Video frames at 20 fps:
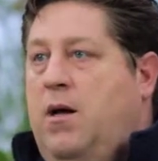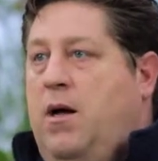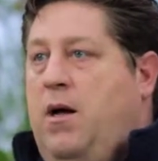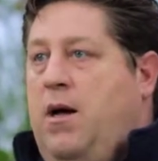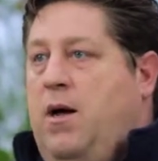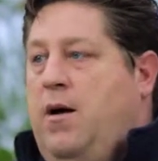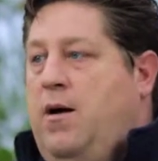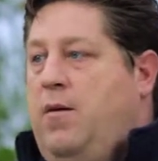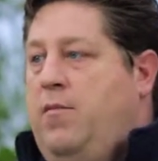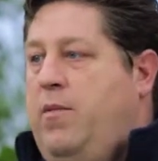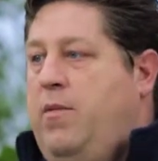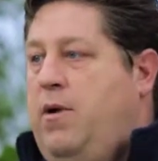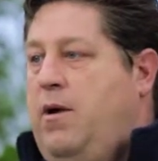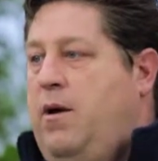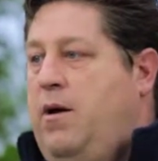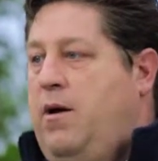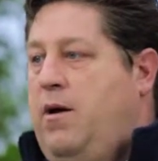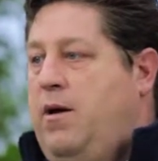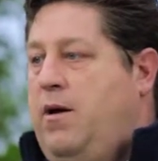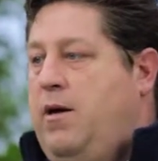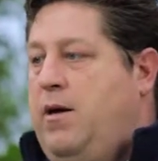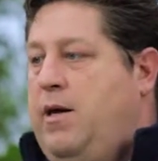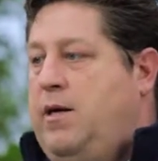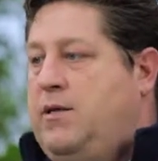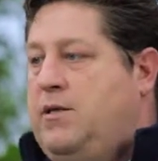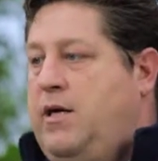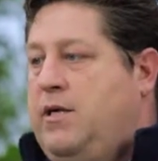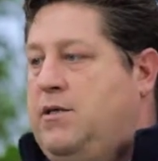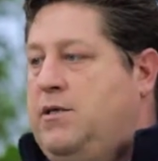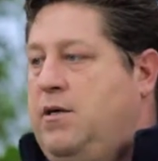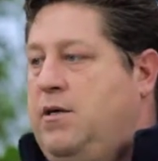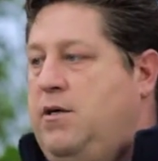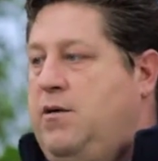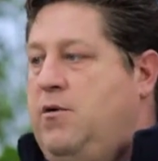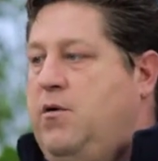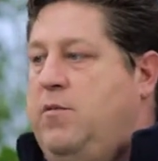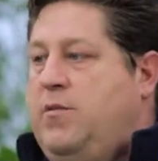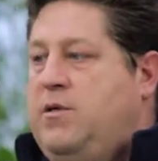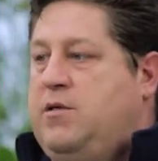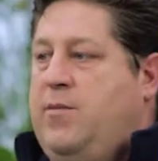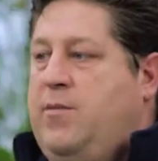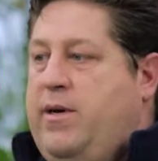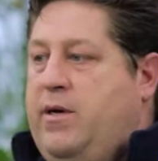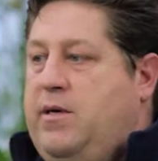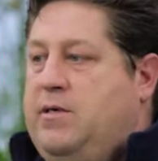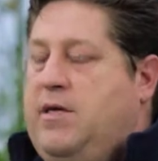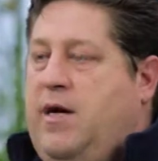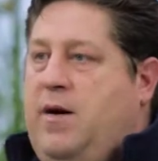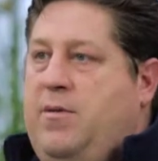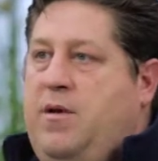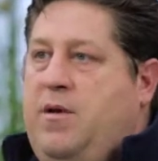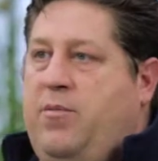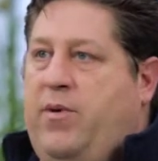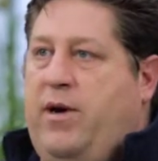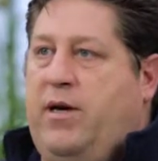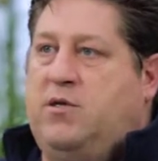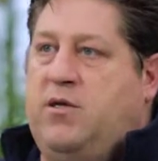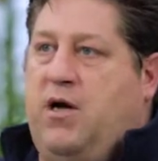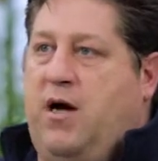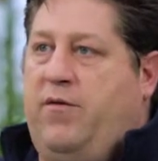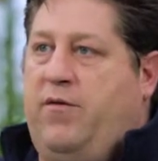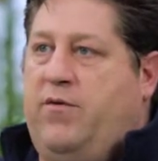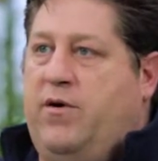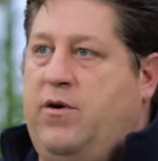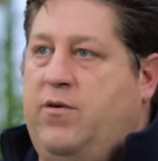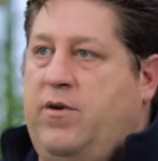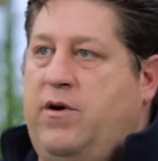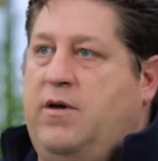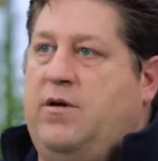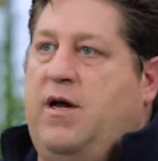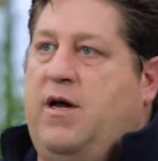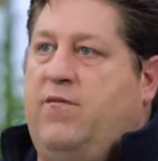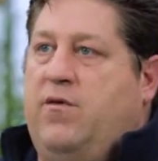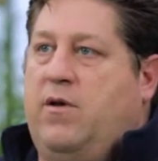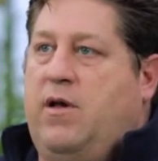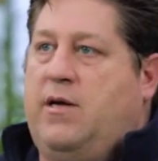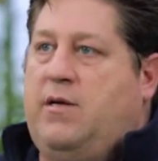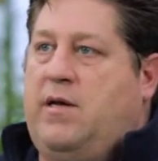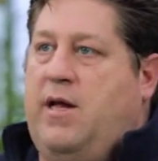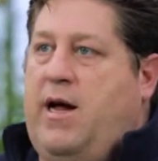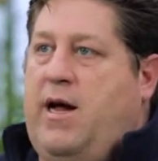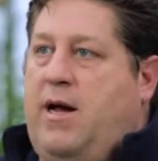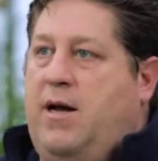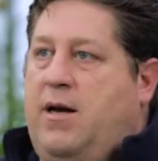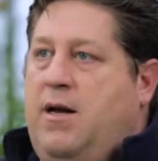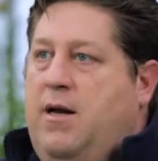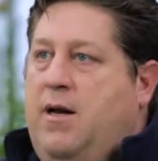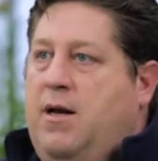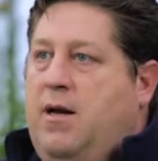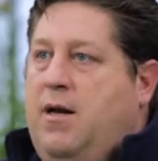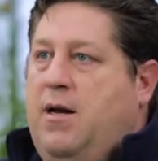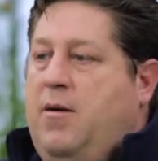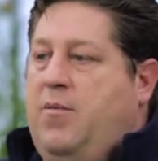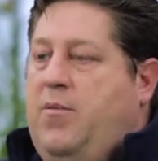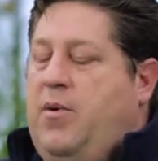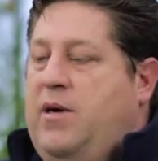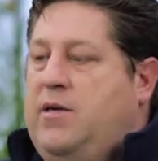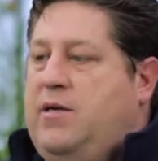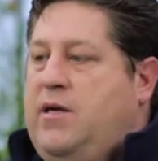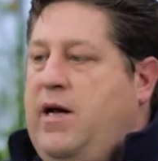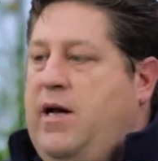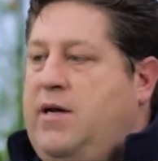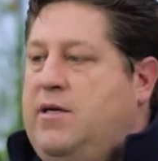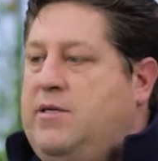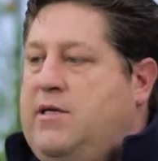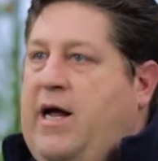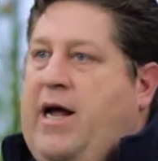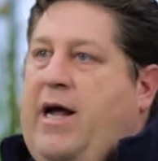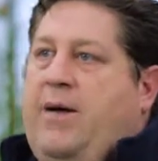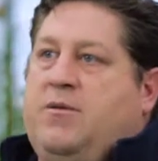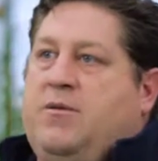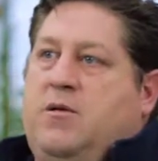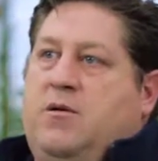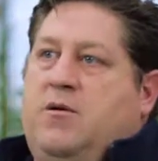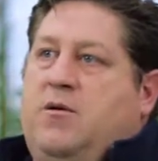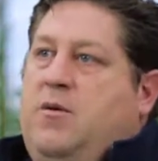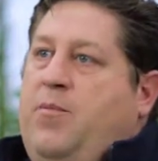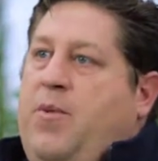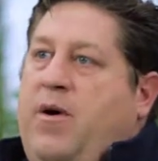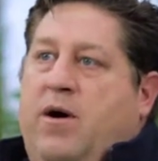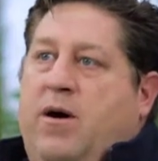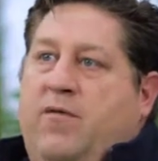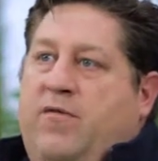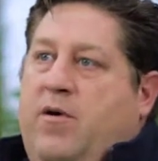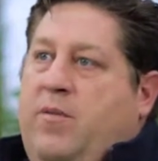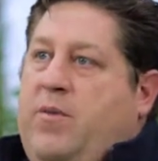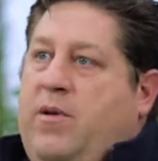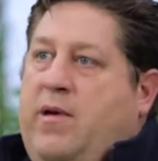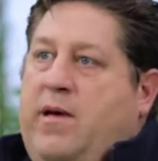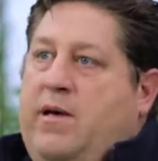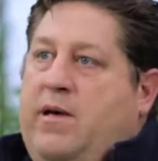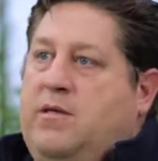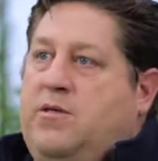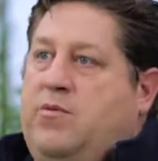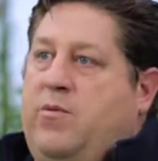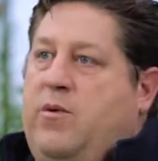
It takes an enormous amount of time to branch off into an endeavor like that, but that is absolutely part of our plans.